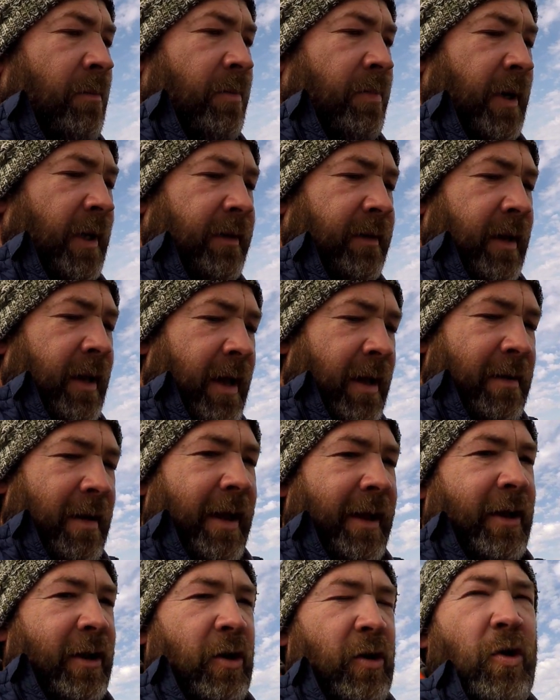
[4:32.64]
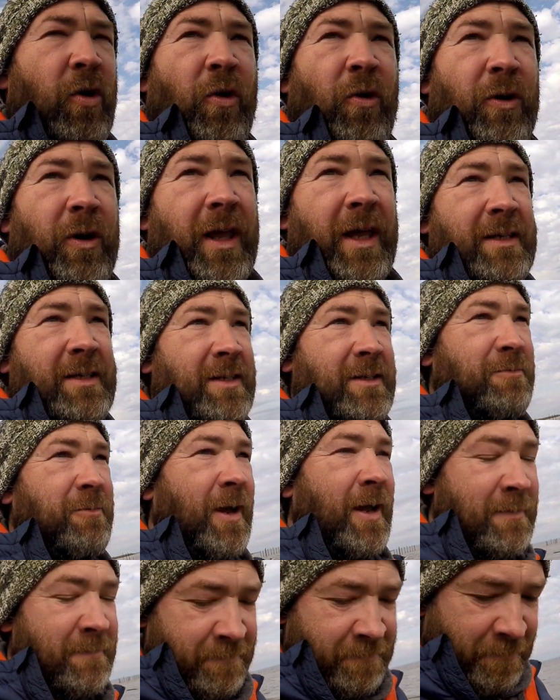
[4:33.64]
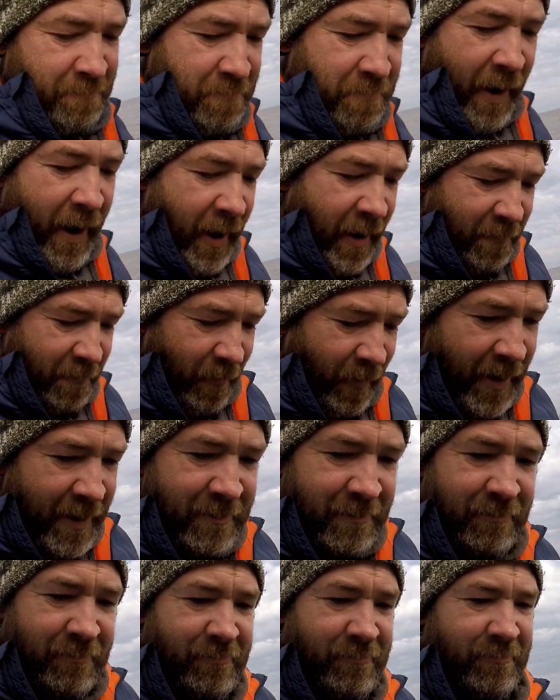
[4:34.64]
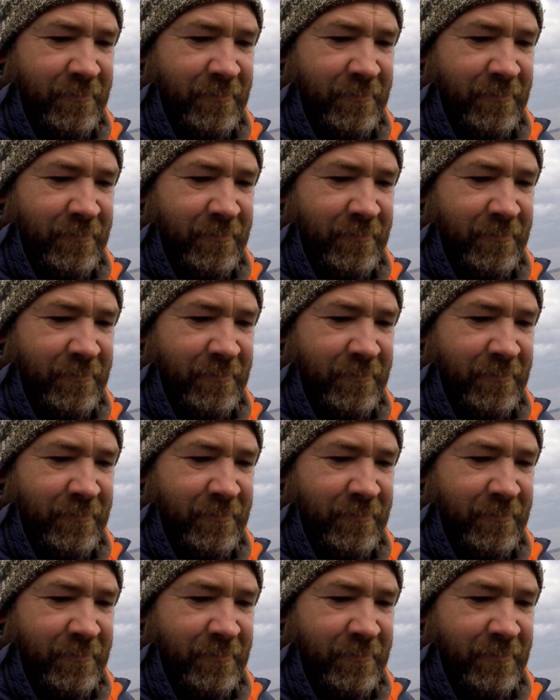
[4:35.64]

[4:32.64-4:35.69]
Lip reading: But yeah, I'm going to call this one part 1,